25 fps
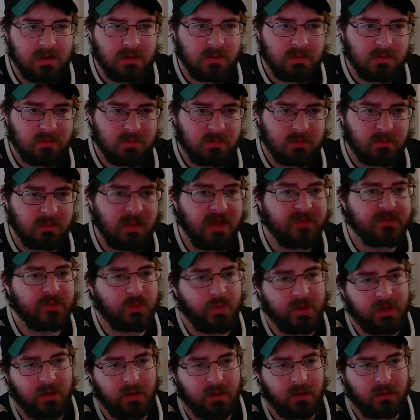left
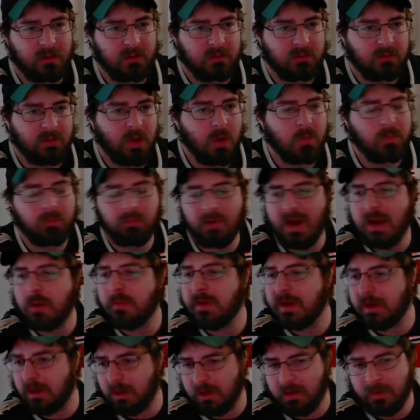winger. Nope, right
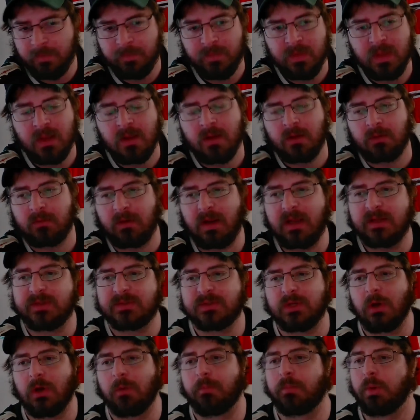winger. Right? So
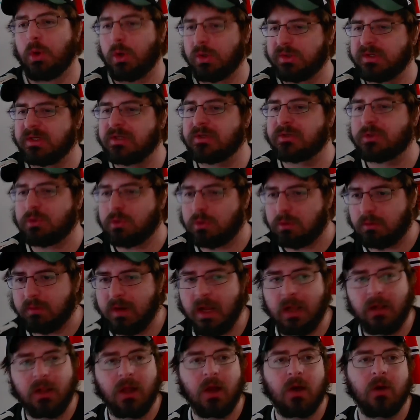Boldy,
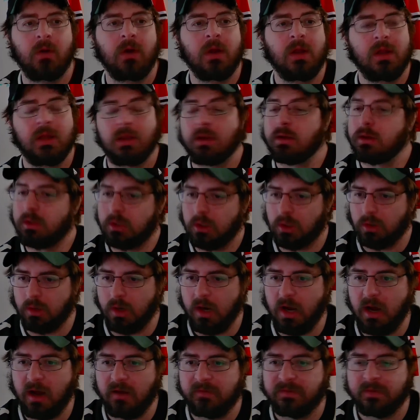Zuccarello,
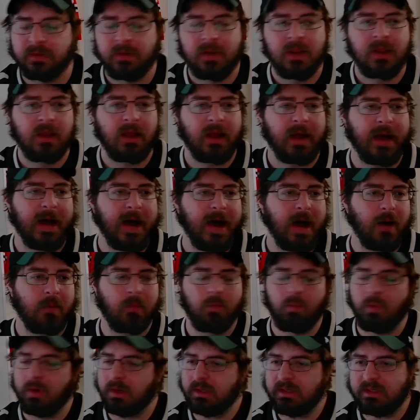Yurov. One
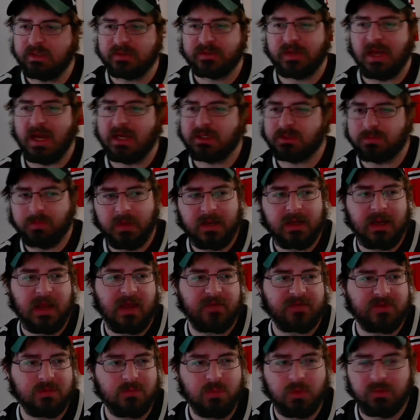of these guys might have to
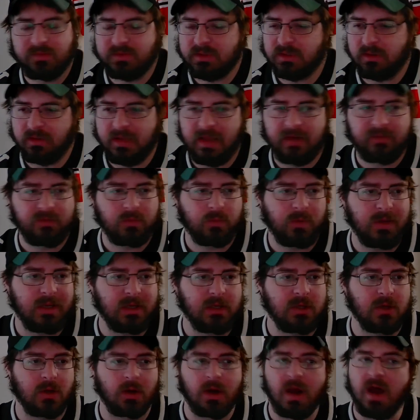move to the left wing.
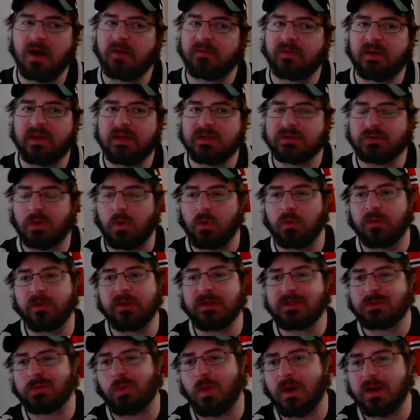Yurov is only
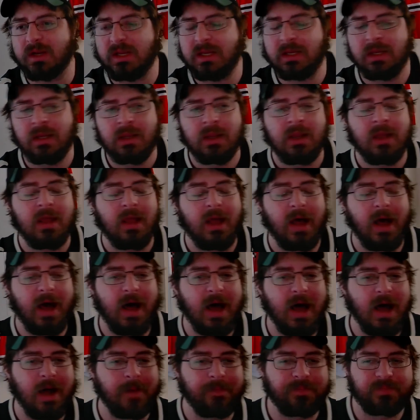20.
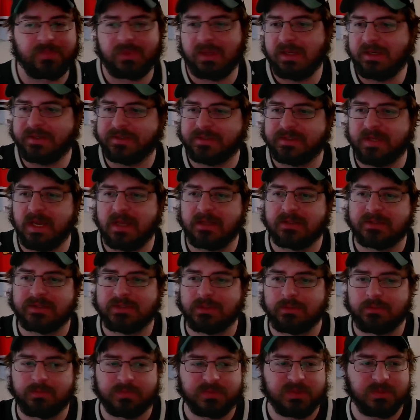He's setting some
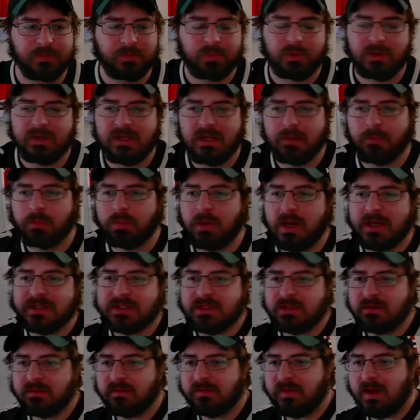pretty
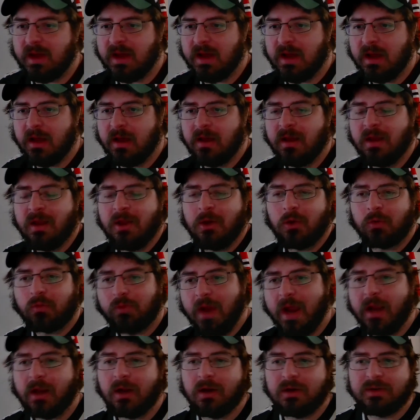impressive
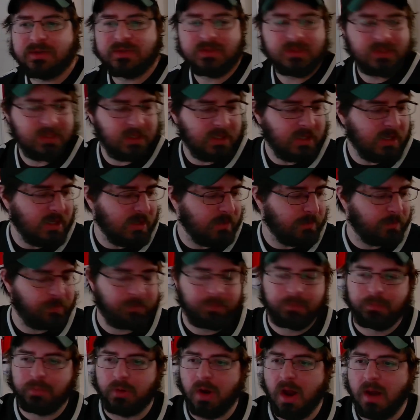records to
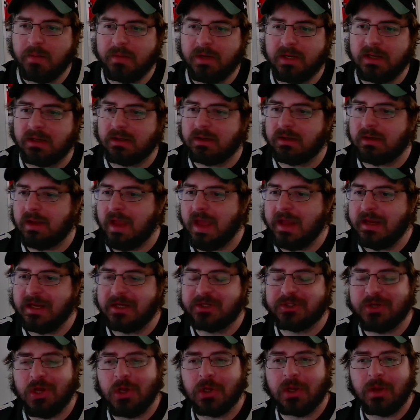prominent
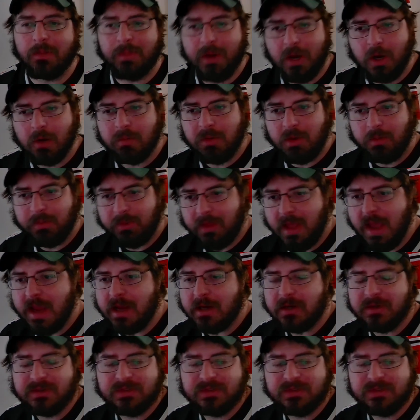NHL comparable players,